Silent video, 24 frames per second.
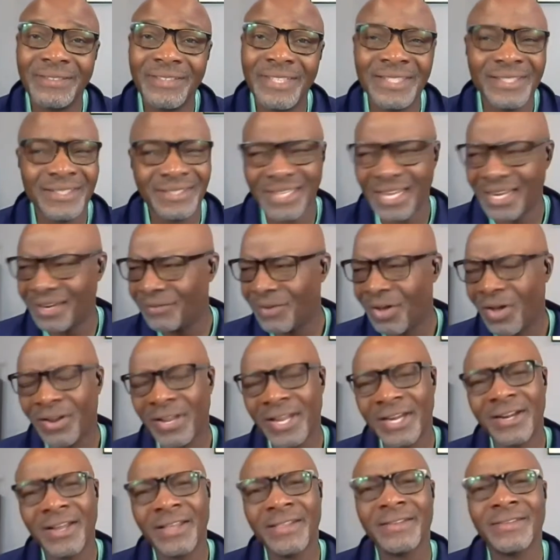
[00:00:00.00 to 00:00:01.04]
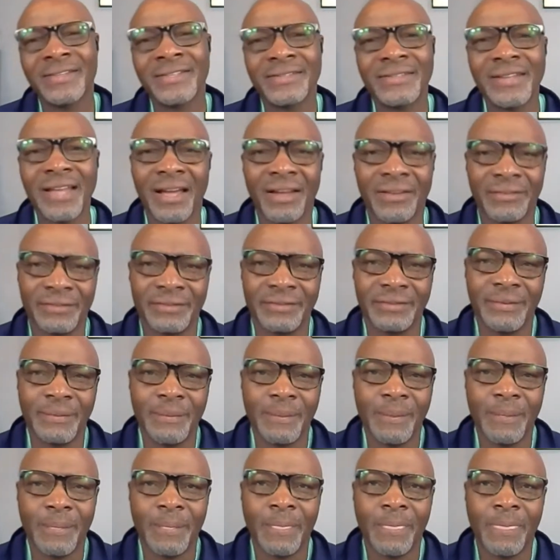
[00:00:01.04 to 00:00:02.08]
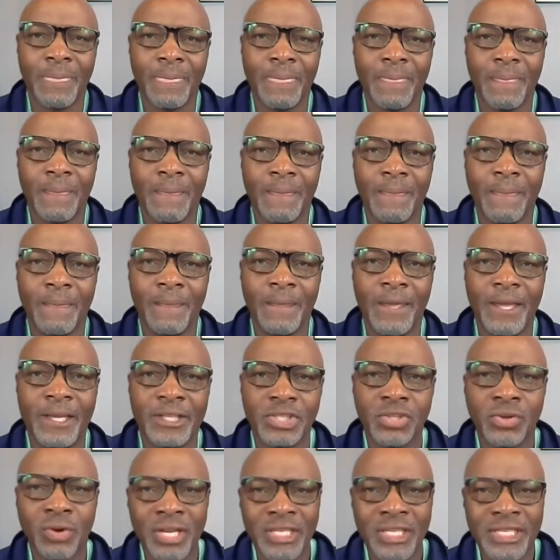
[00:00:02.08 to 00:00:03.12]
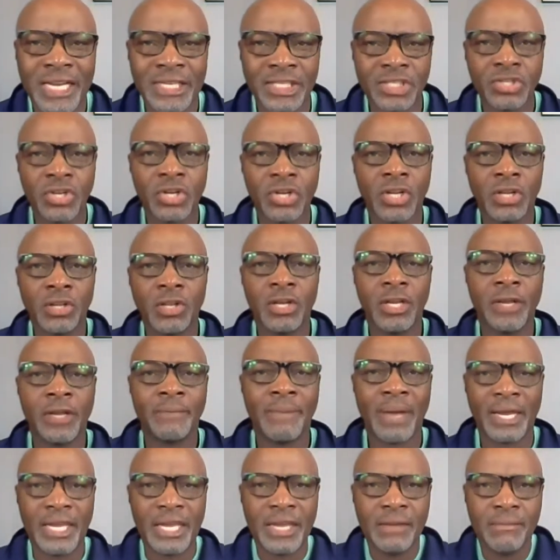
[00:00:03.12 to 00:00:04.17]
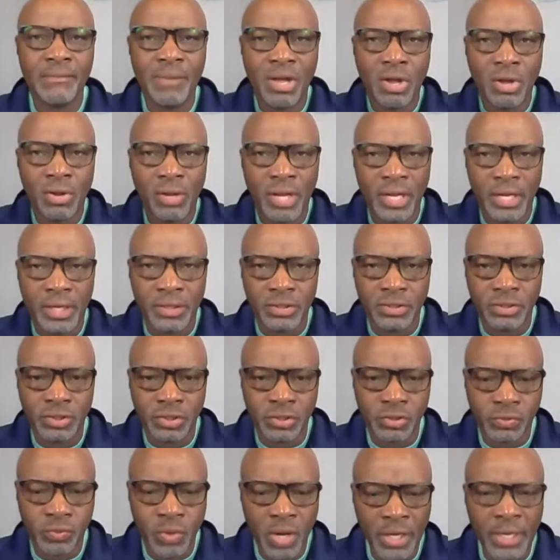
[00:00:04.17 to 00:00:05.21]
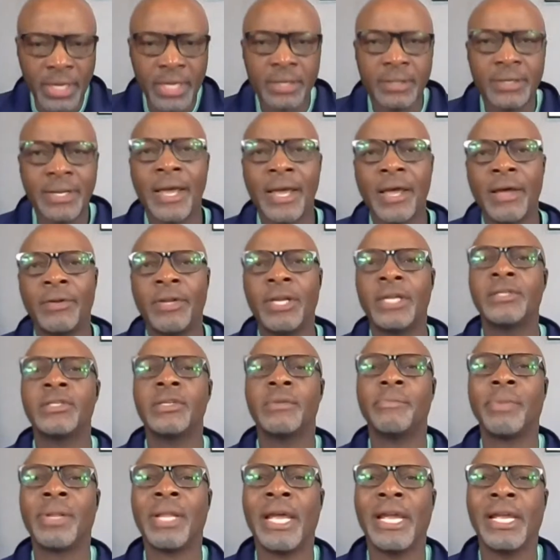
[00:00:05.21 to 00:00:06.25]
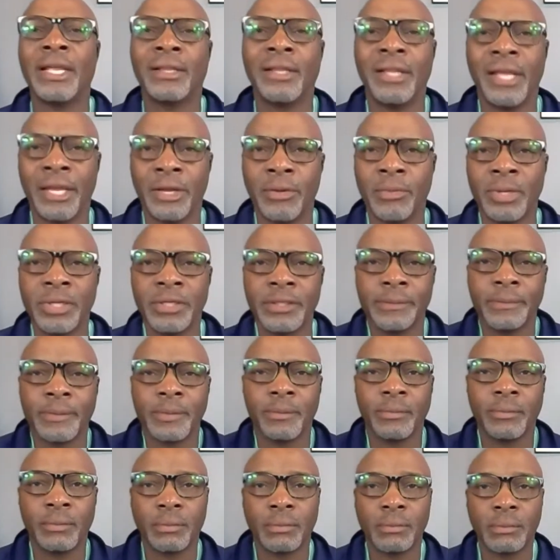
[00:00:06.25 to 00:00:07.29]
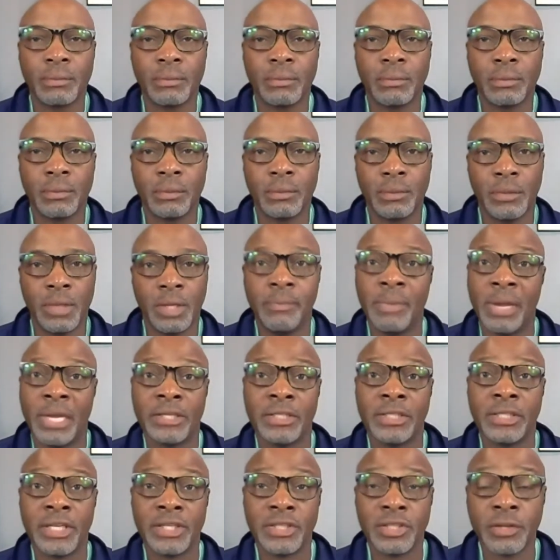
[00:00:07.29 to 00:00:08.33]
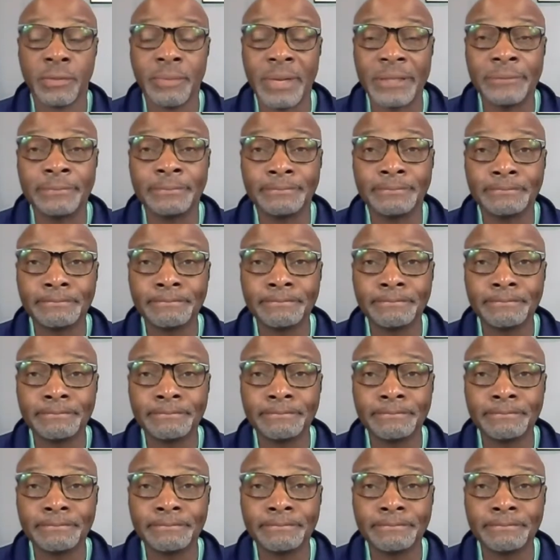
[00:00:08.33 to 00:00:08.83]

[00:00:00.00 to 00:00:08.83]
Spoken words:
Instead of all that other stuff. And so as I took a look at my email and shrunk it down into plain language, it made sense to me.